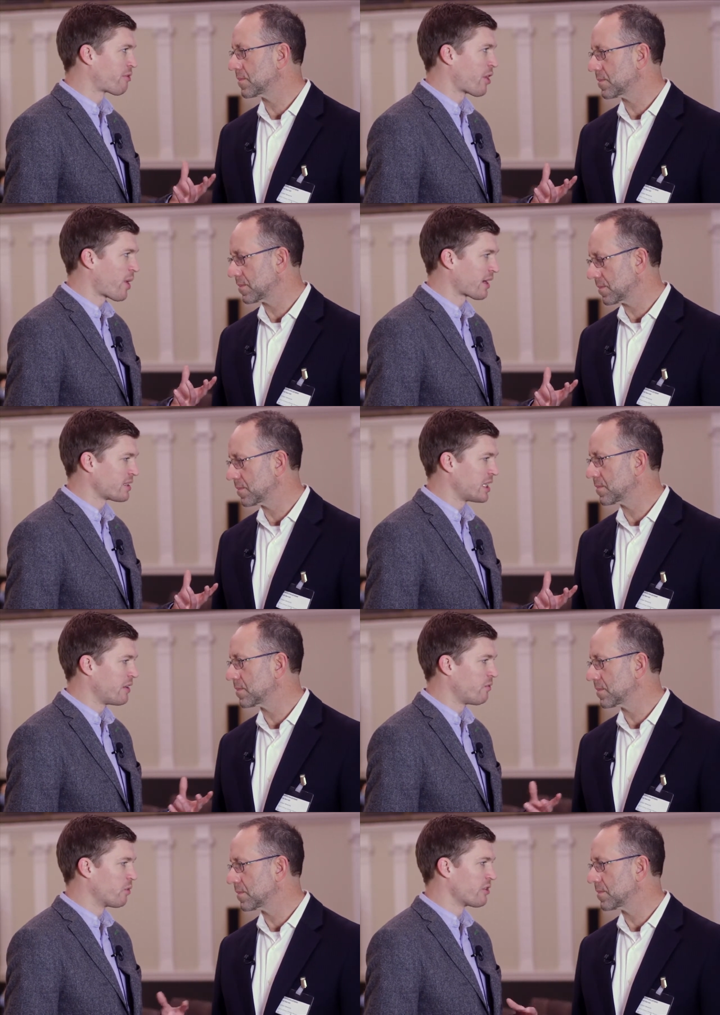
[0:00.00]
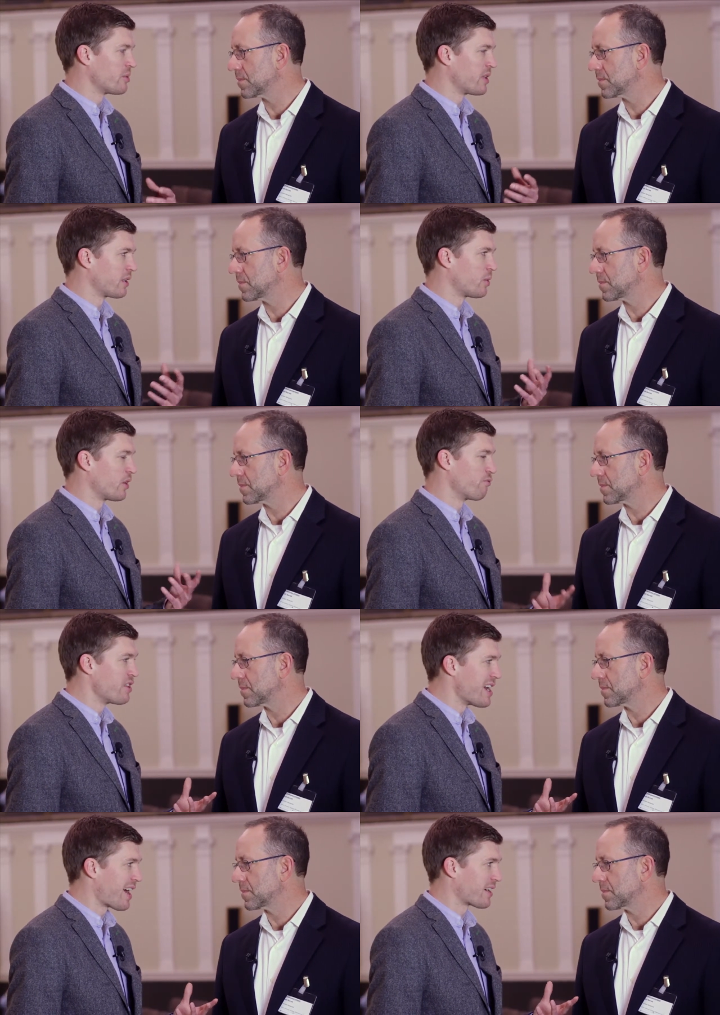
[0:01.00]
Speaker 1: proactive, one is to be quite
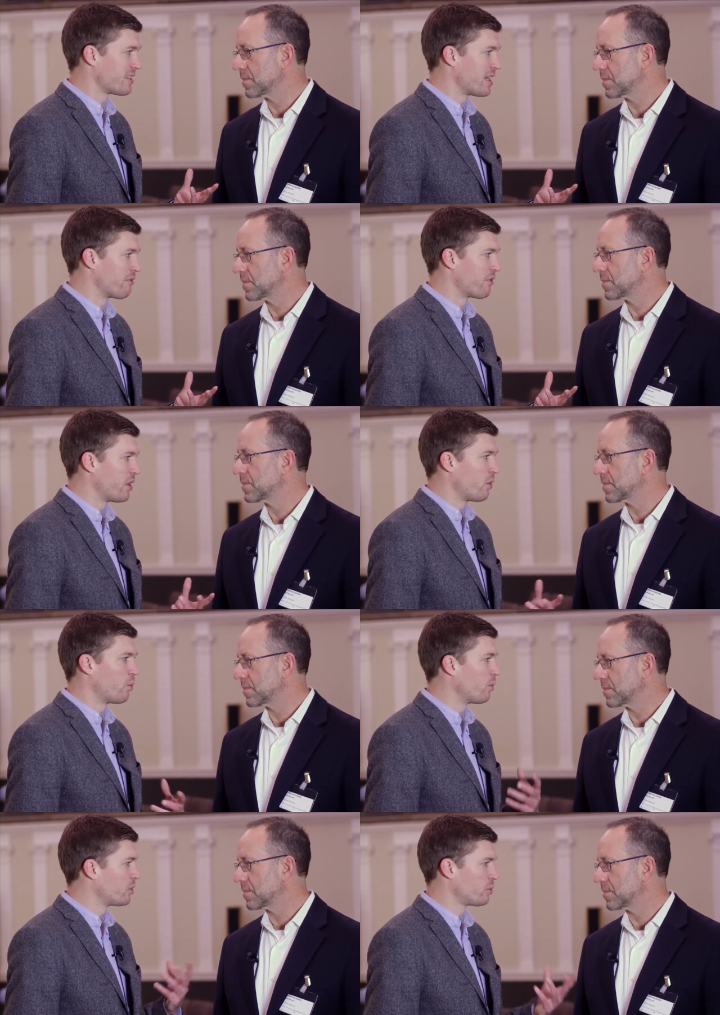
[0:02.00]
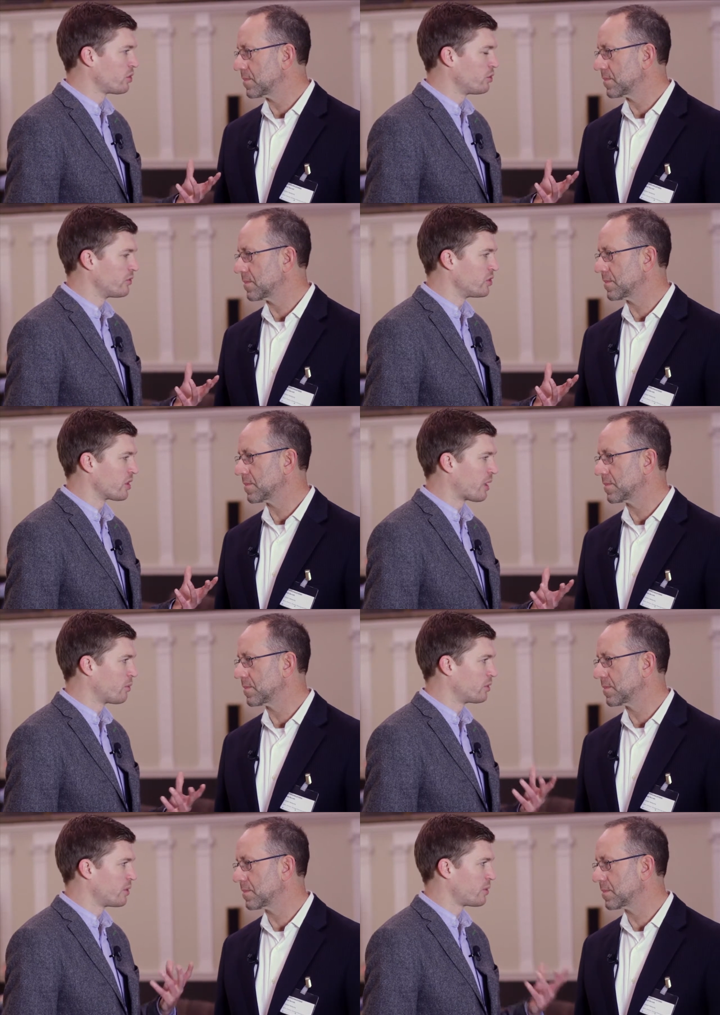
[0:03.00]
reactive. What, what, what's your views on
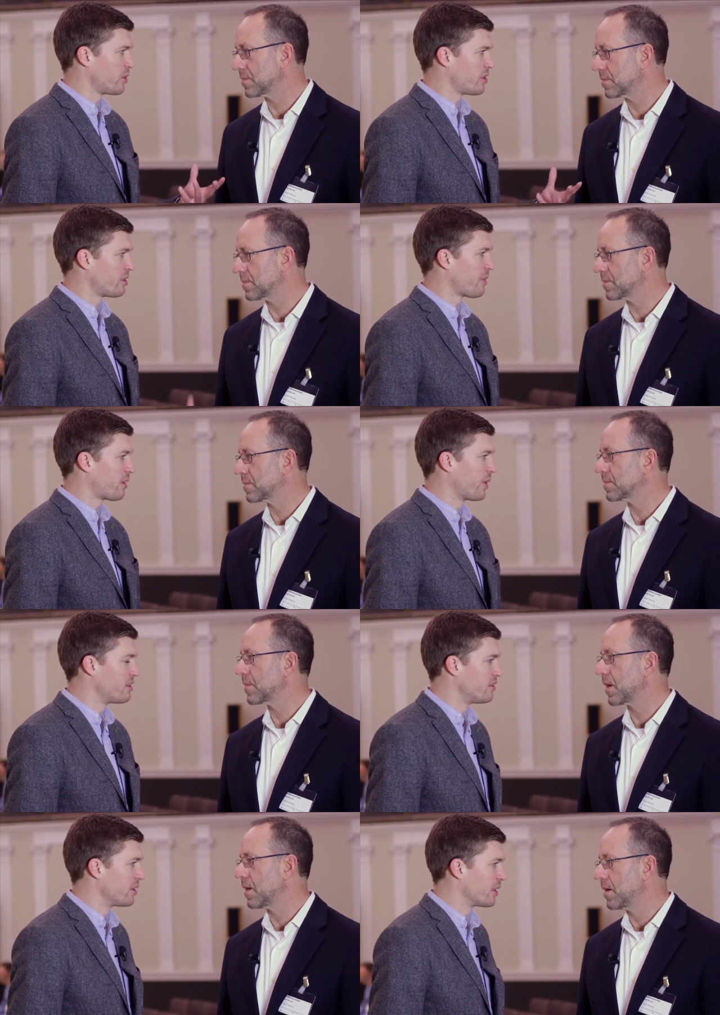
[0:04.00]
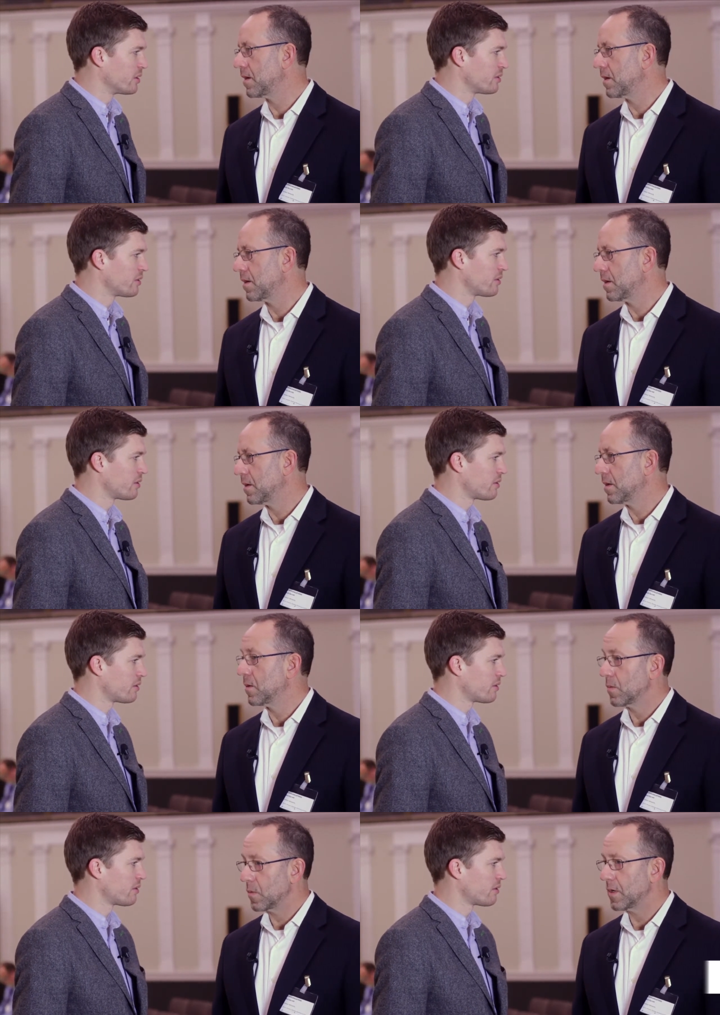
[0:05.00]
that? What, which, which is a better way to do it?
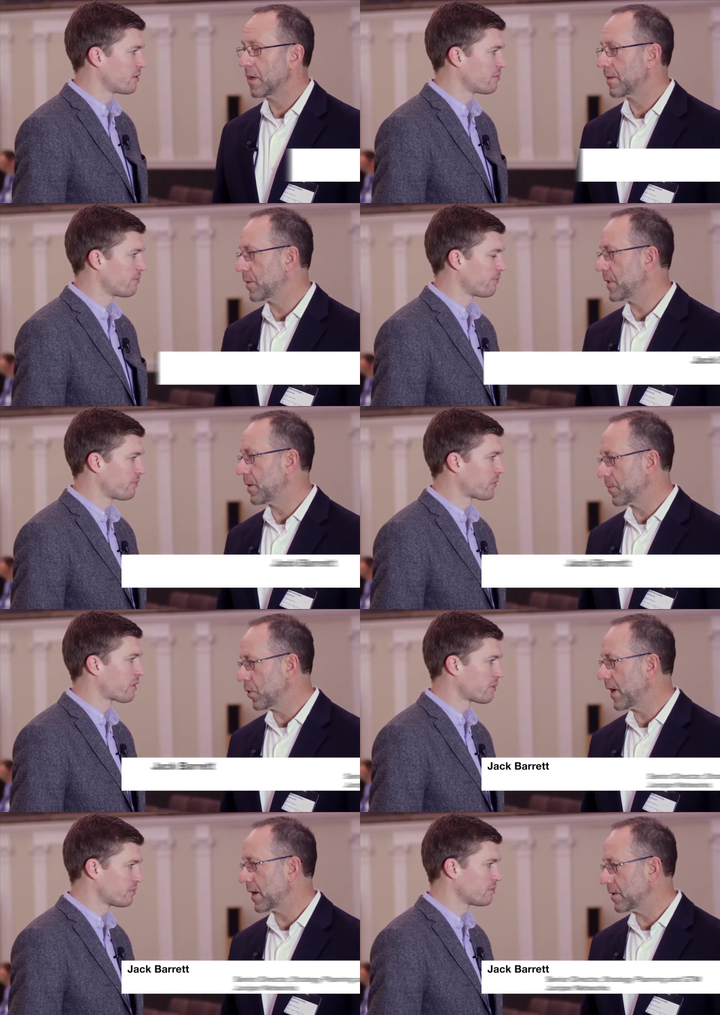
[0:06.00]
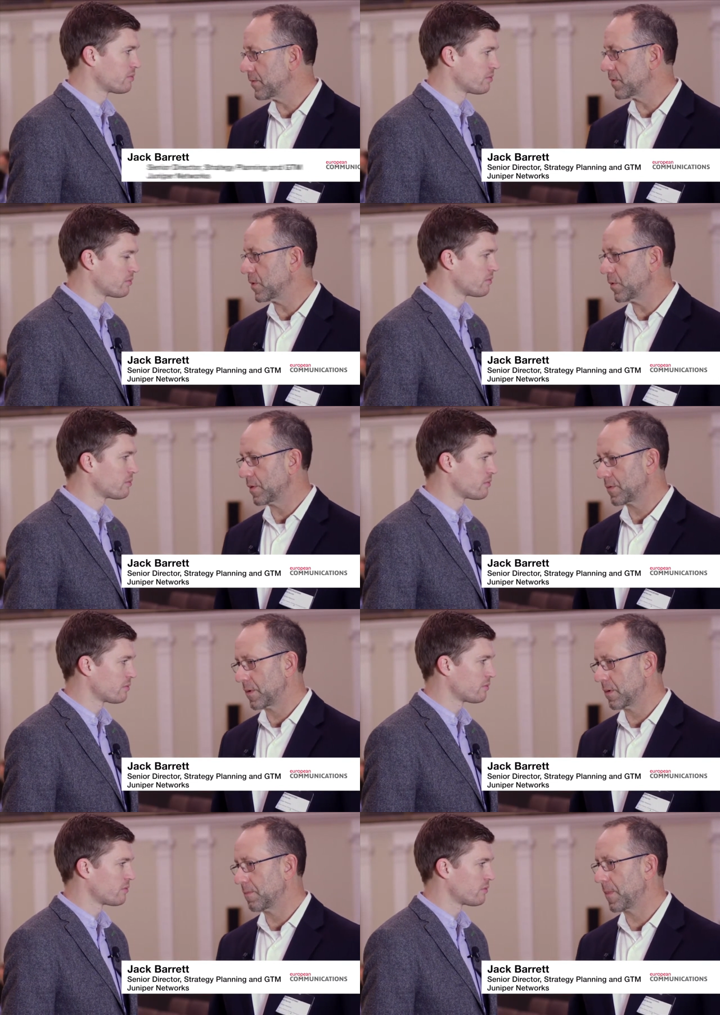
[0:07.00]
Speaker 2: Well, I think being proactive is always
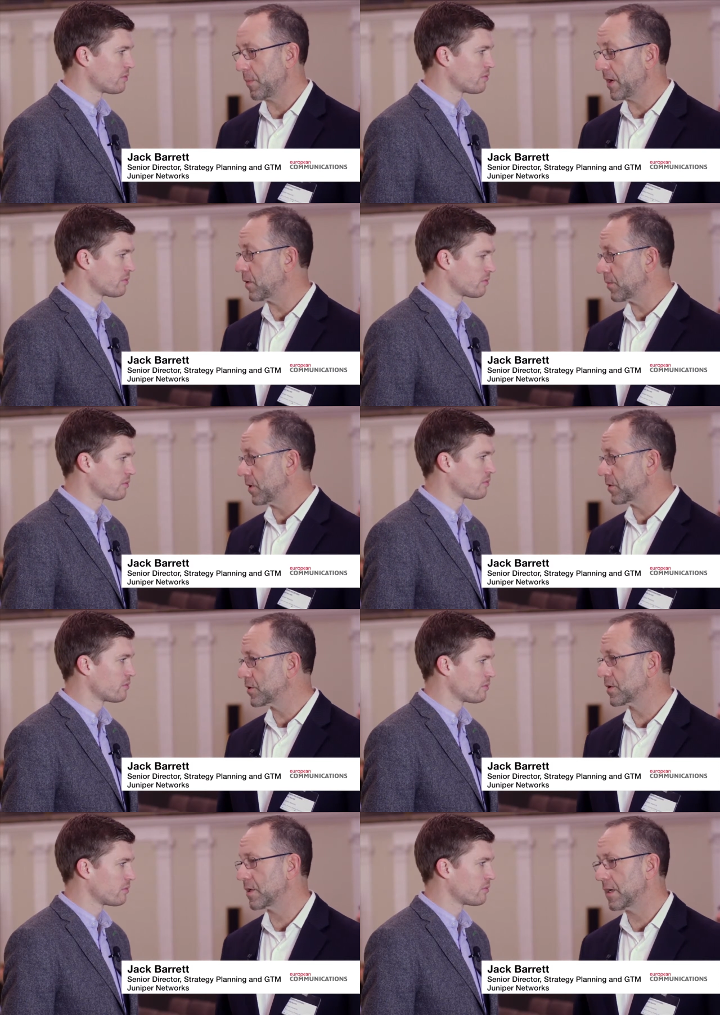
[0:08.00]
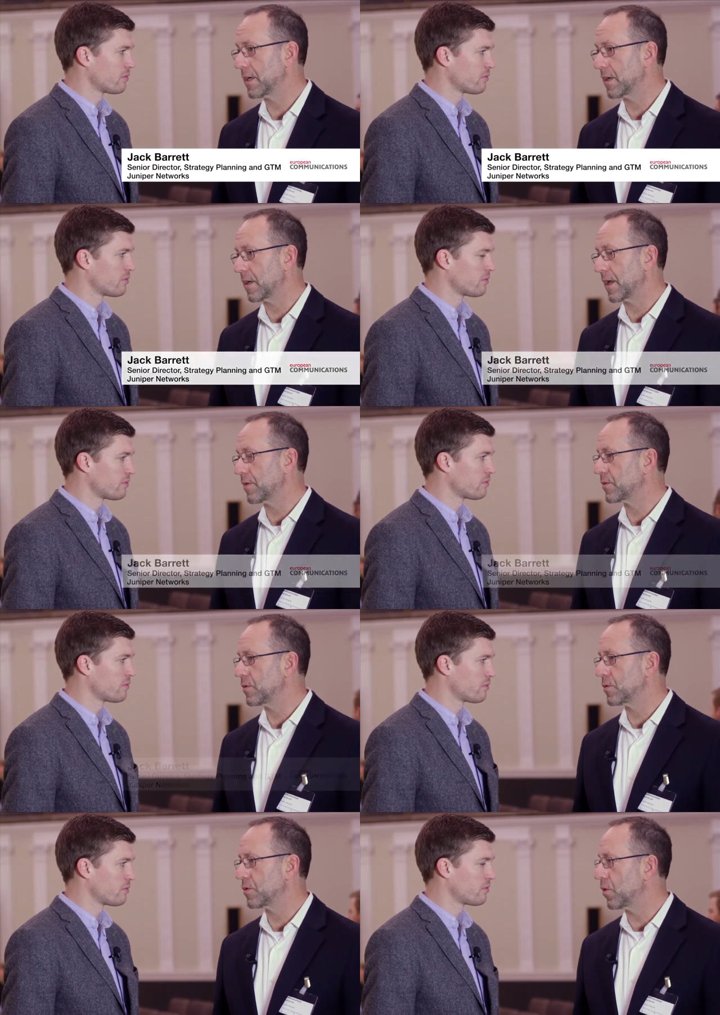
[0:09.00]
uh, the better approach. Uh, it allows
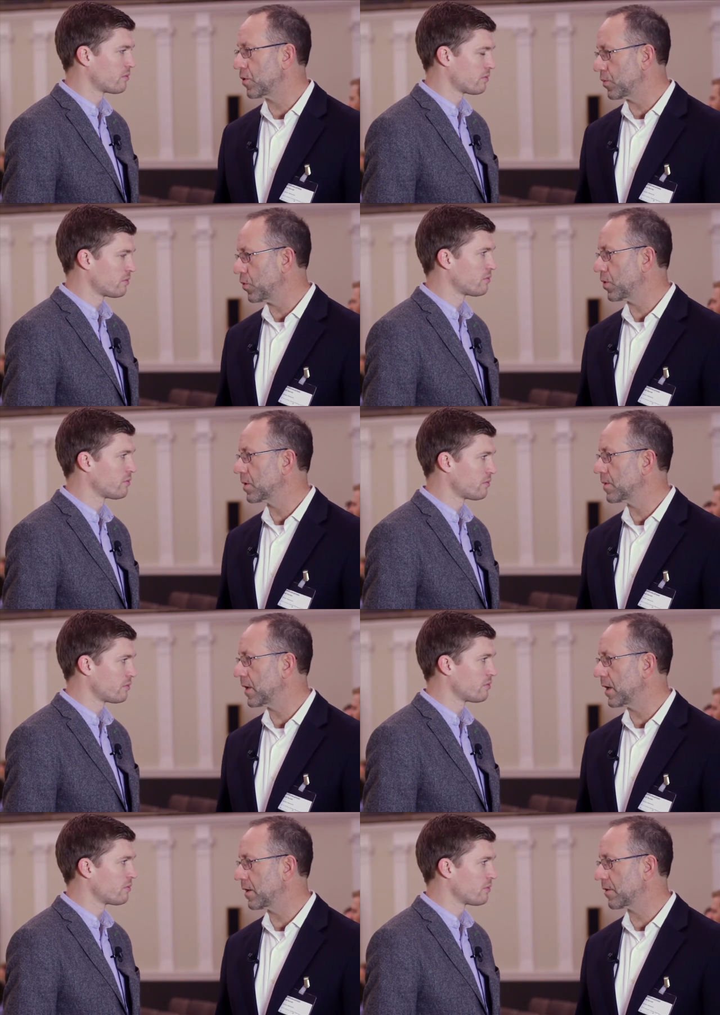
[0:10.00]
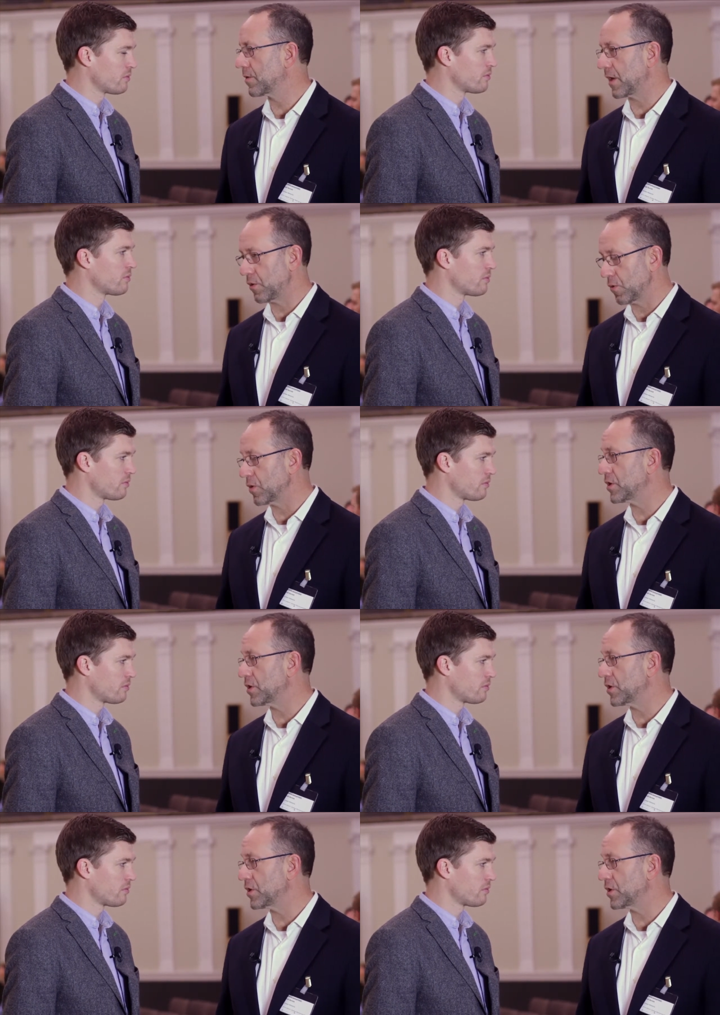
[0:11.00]
you to learn more and set your own